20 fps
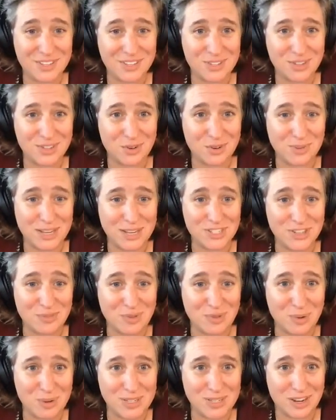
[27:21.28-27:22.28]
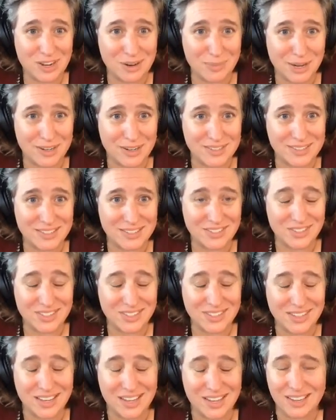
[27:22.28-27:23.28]
so much of what we talk about is
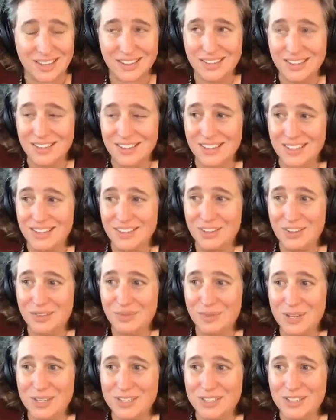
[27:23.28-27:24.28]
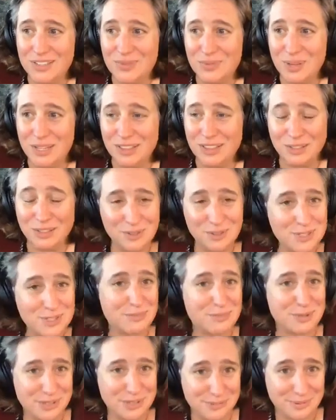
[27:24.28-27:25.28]
just like we lose
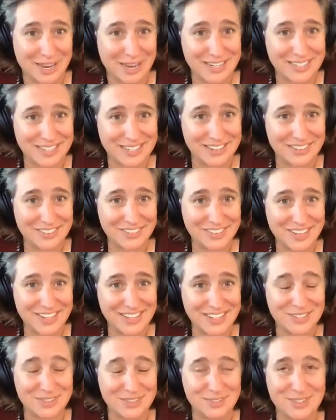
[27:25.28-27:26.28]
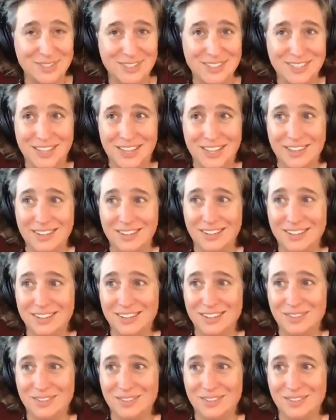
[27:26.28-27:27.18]
perspective, and as a result